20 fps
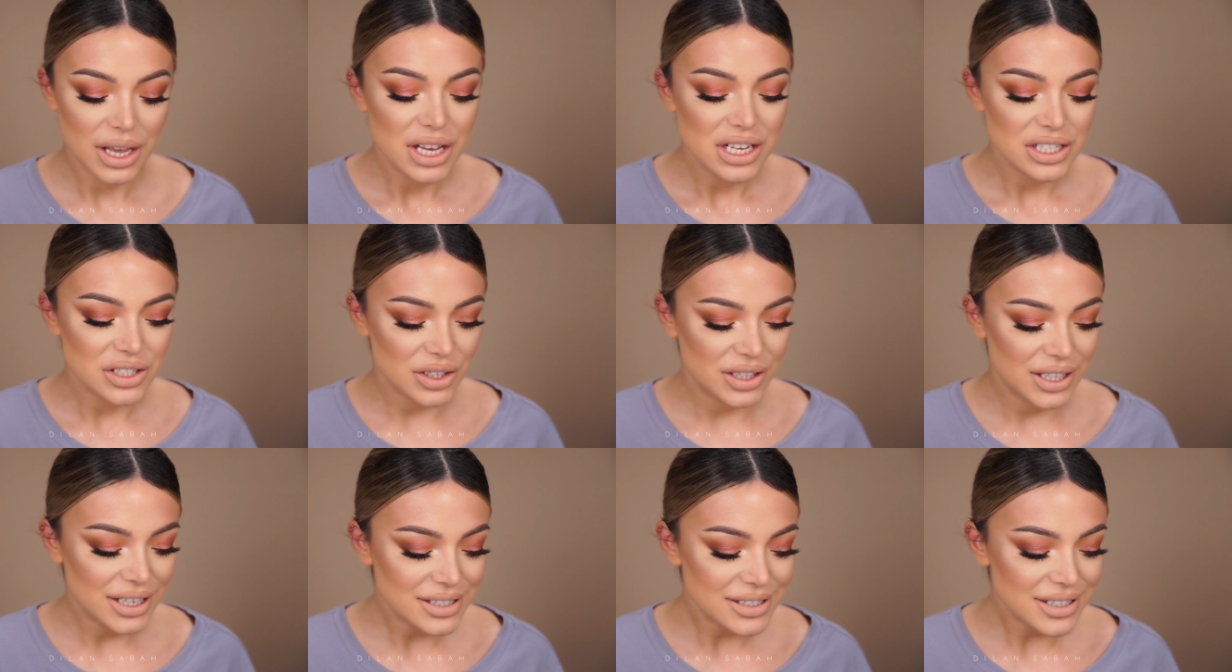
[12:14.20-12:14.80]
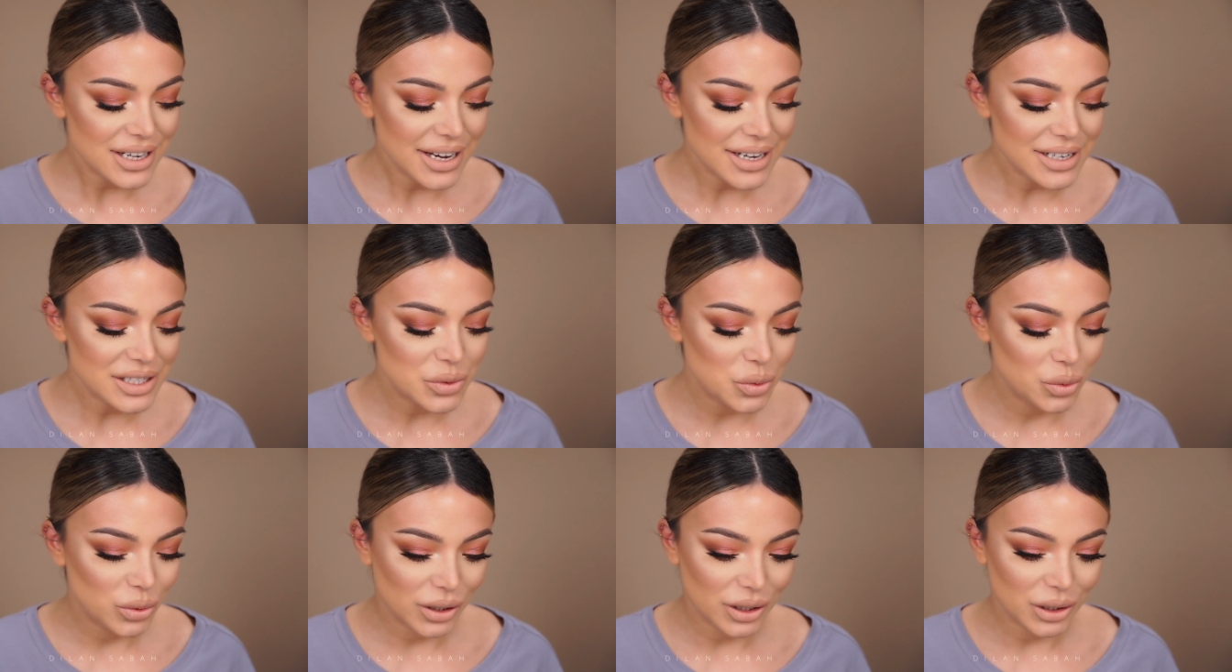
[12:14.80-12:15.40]
So this is
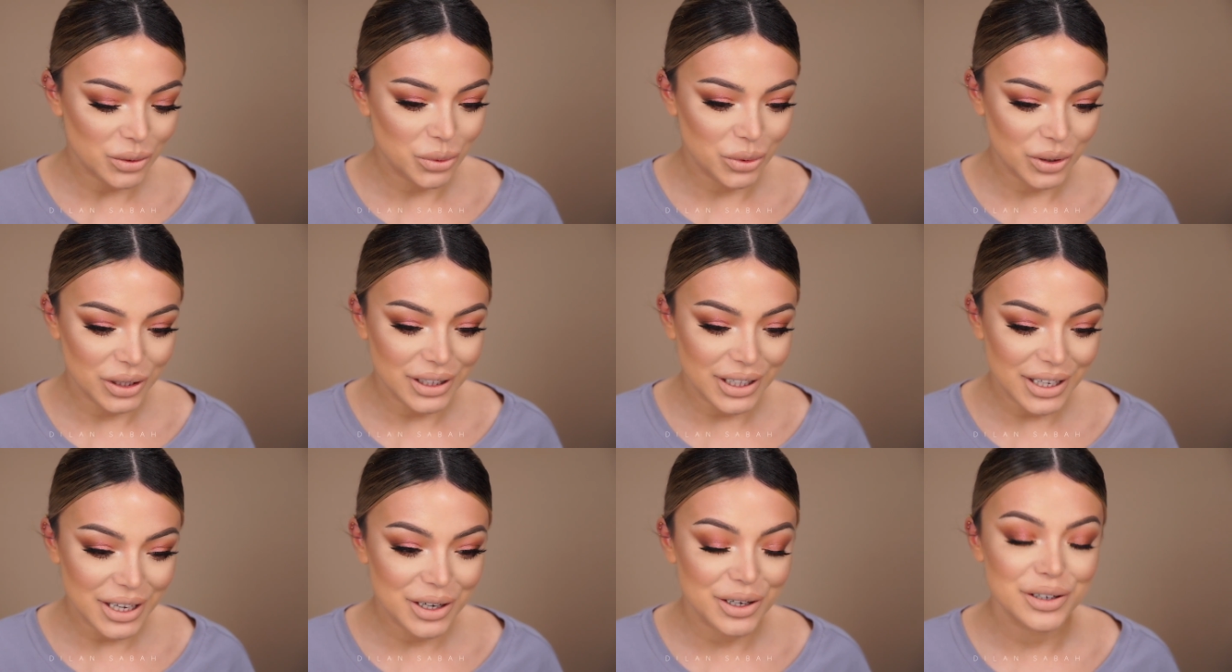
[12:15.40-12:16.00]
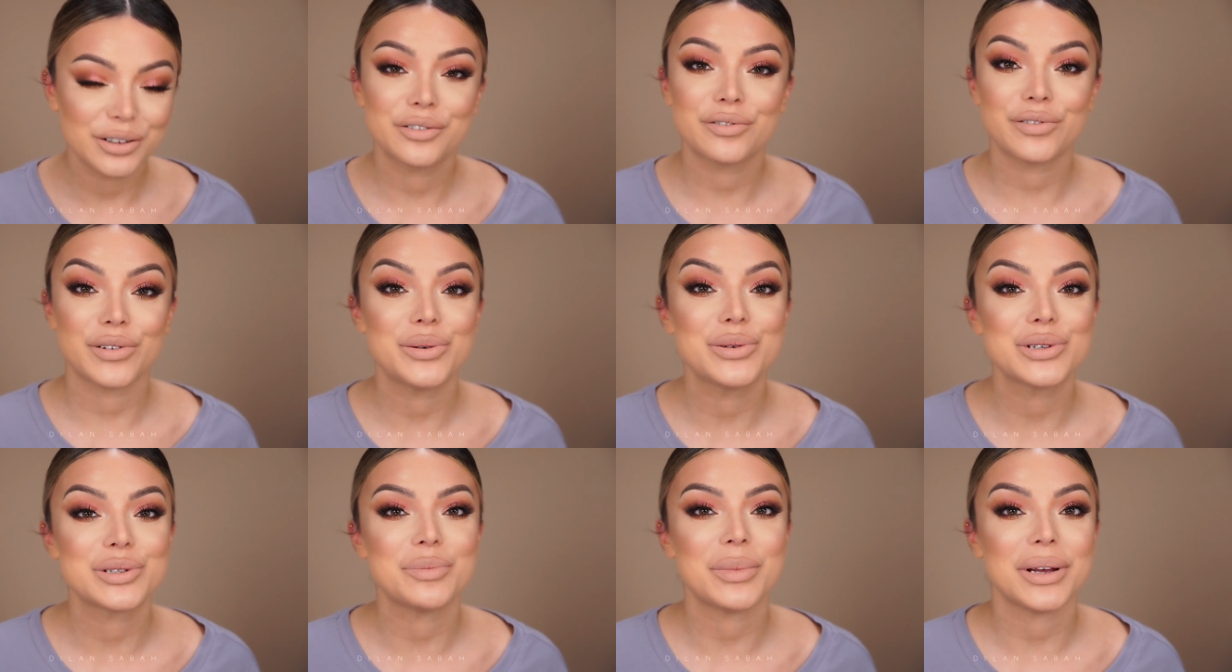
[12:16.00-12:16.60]
what really
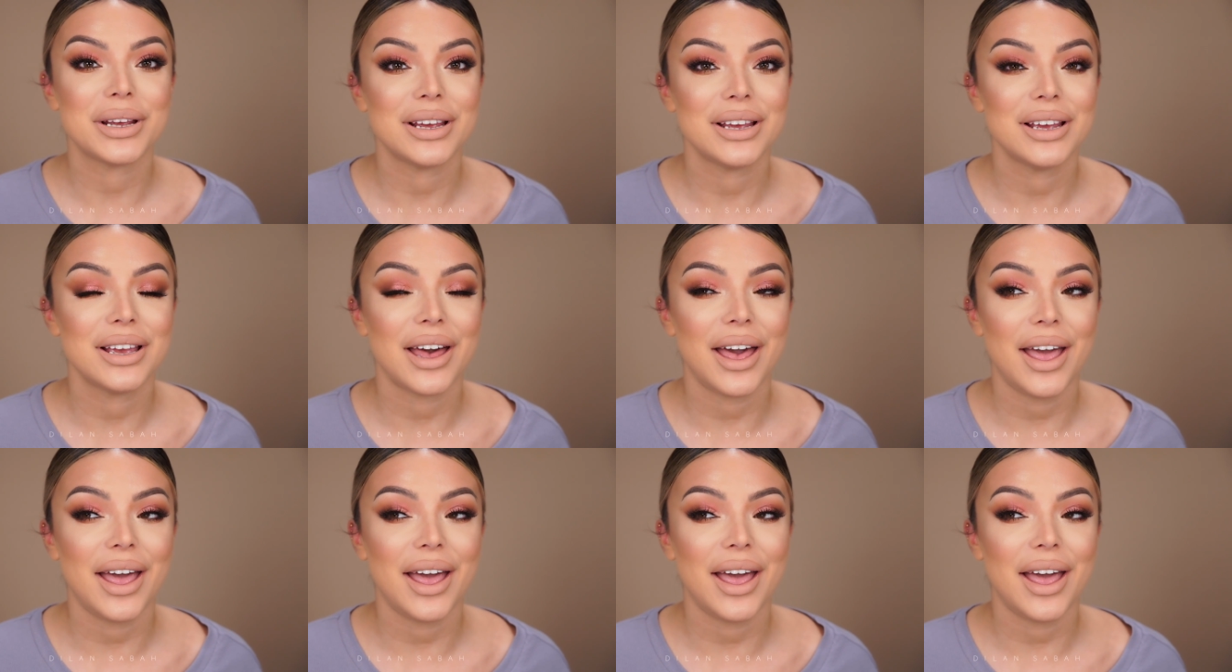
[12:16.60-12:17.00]
confused me,